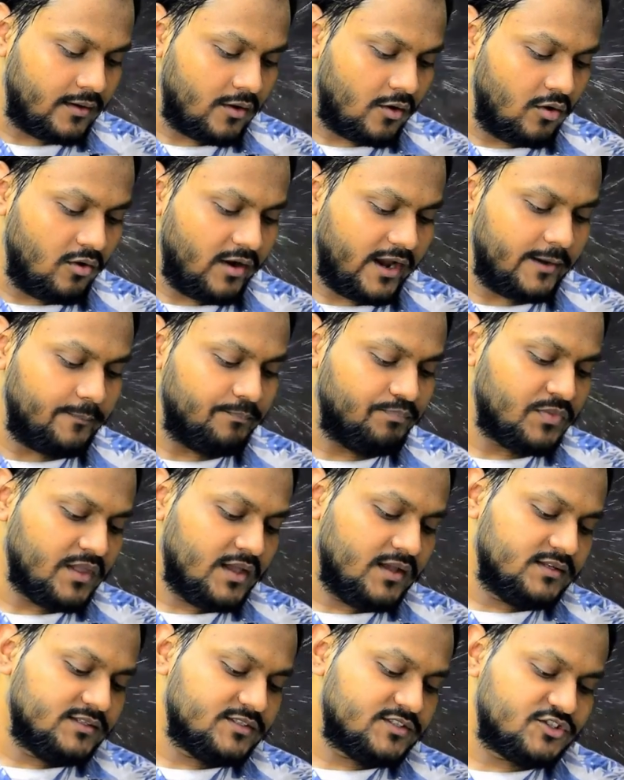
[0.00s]
All right,
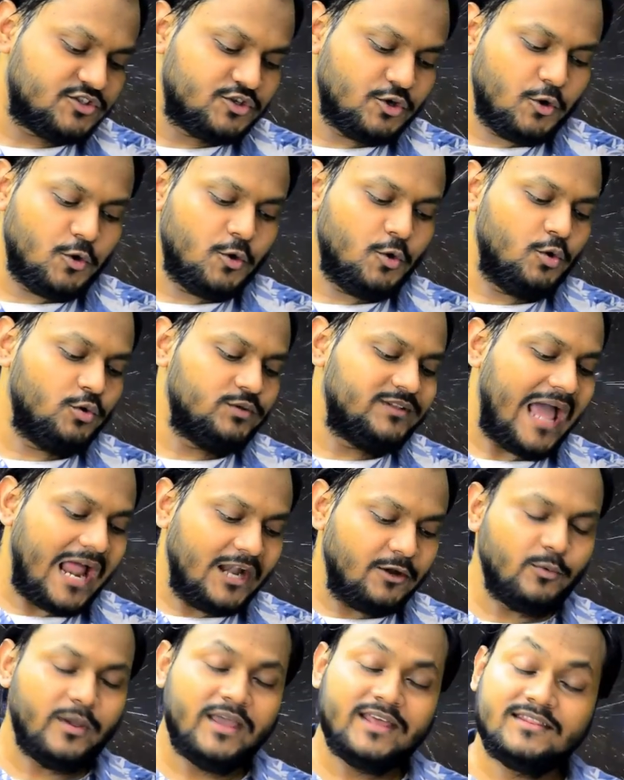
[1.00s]
so
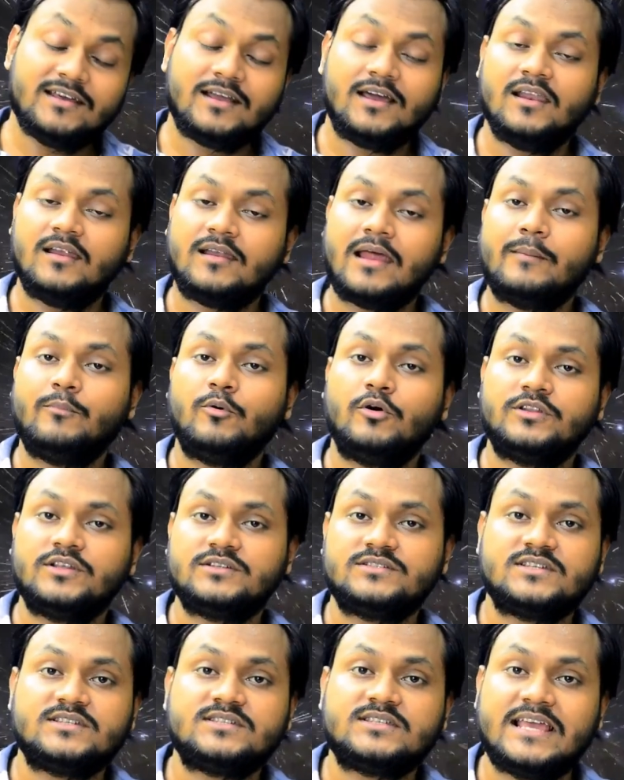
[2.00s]
that way the color
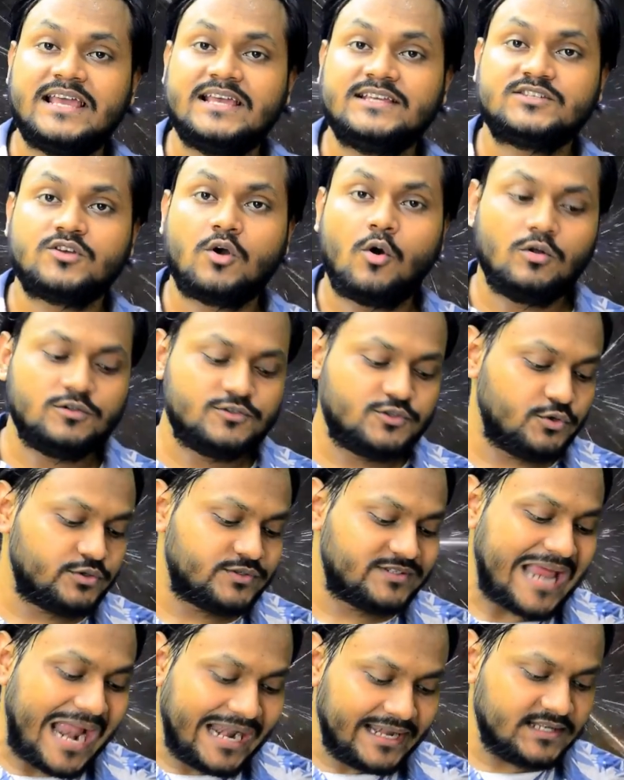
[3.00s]
hypothesis is also
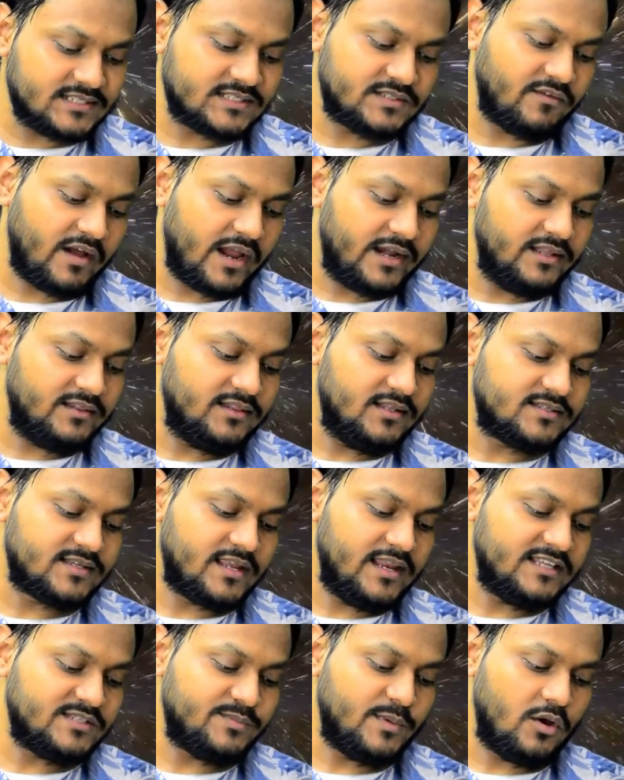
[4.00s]
satisfied in this
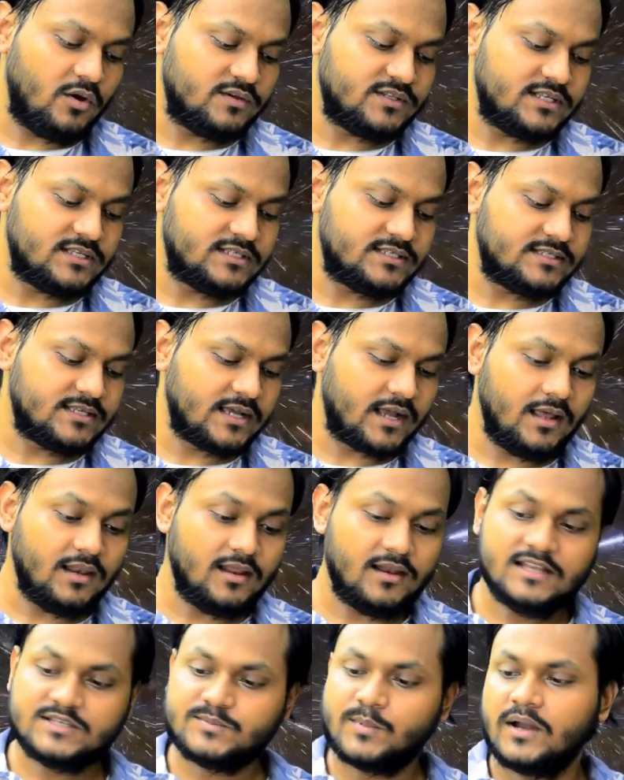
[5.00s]
case, because this is a
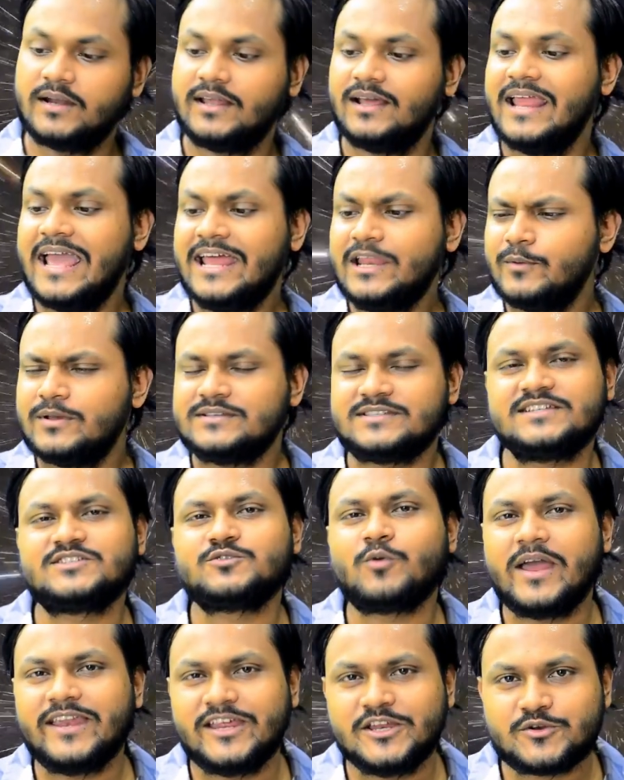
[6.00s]
colorless particle. Anyways, it's
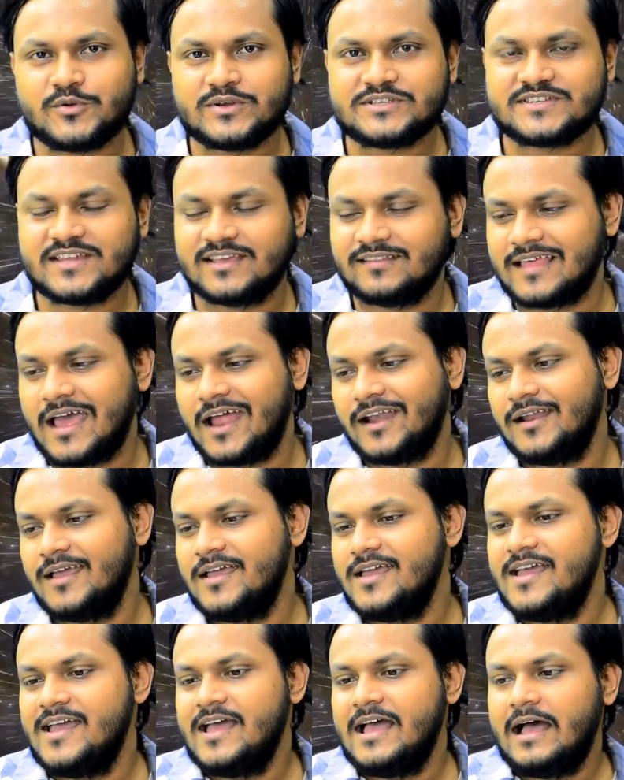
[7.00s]
quite interesting that
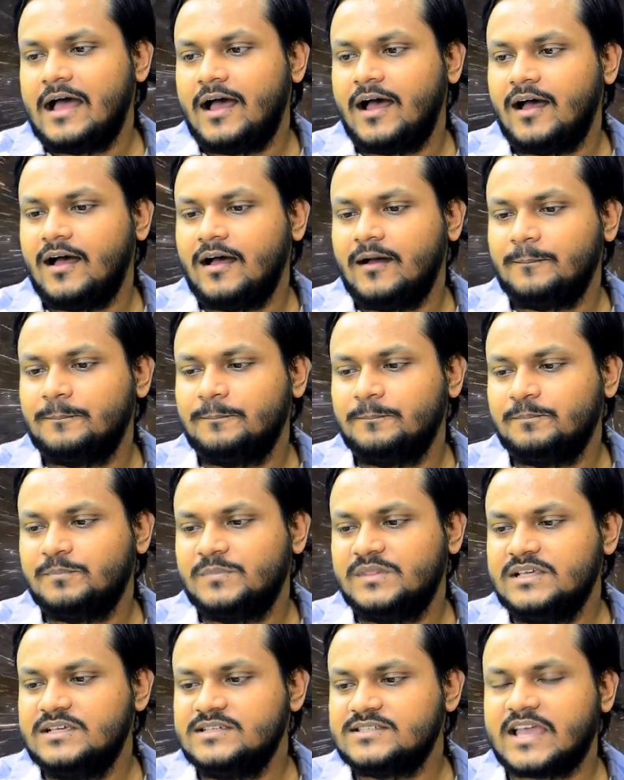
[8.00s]

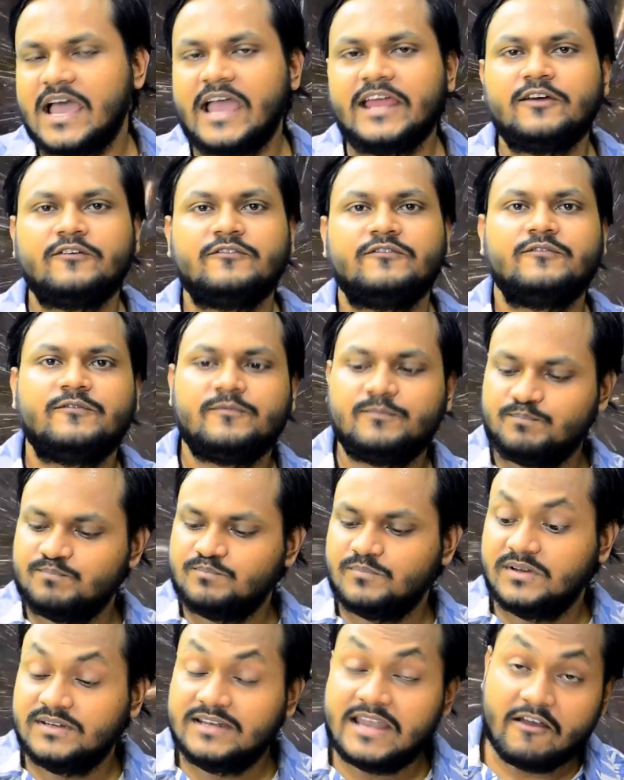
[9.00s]
these kind of
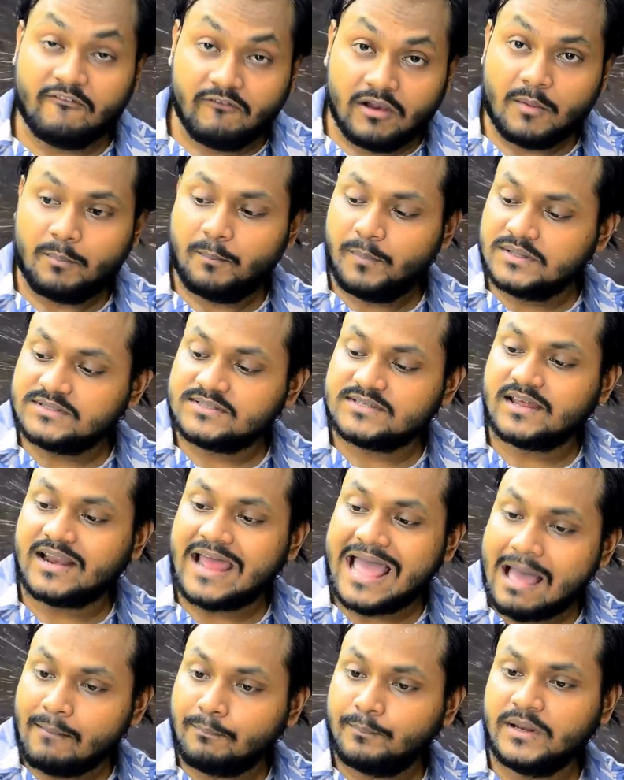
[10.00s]
developments are
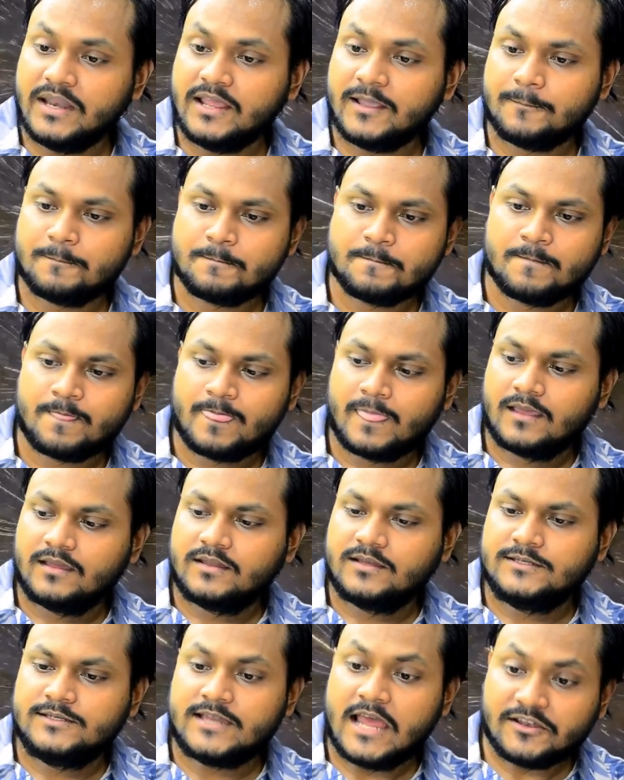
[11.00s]
happening.
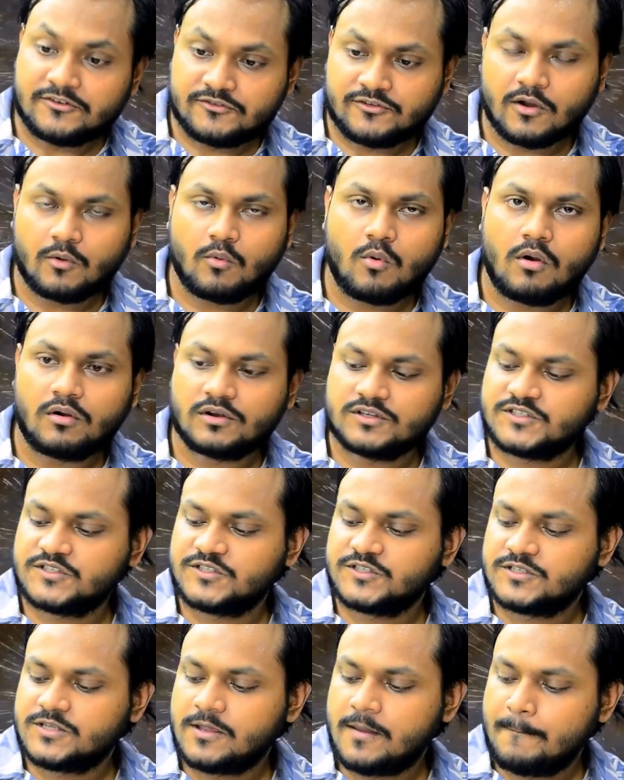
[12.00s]

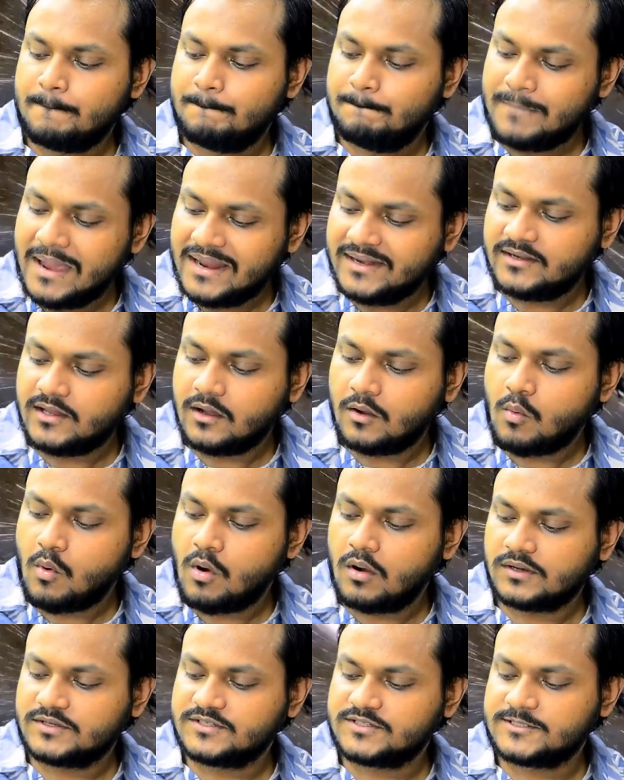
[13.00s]
Tetraquarks,
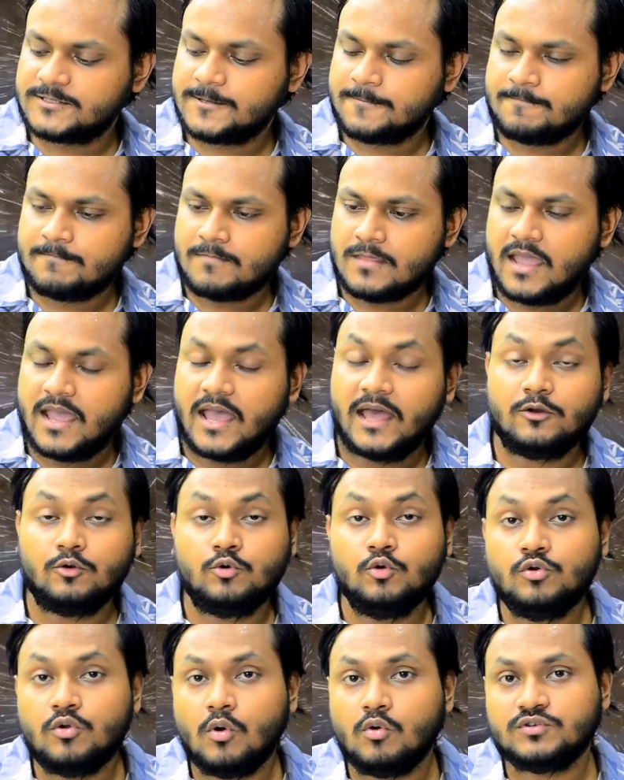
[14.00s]
pentaquarks, and
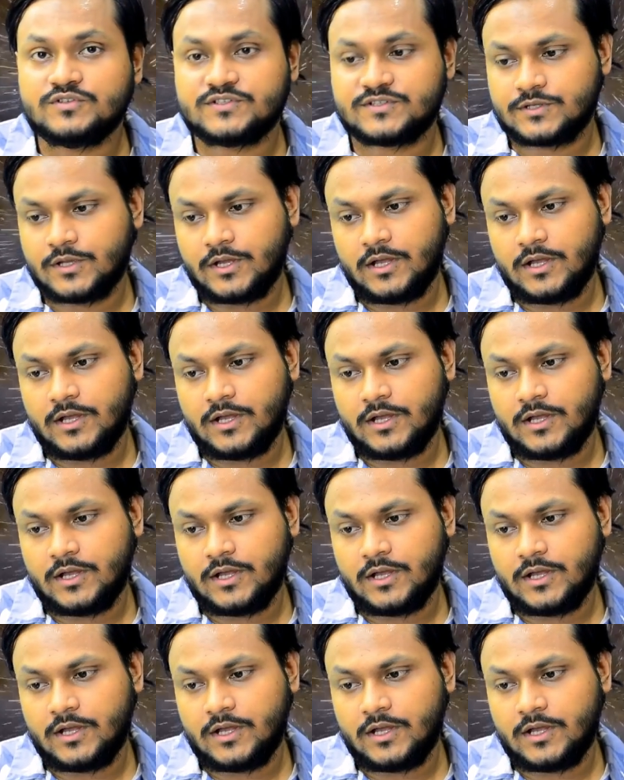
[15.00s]
who knows,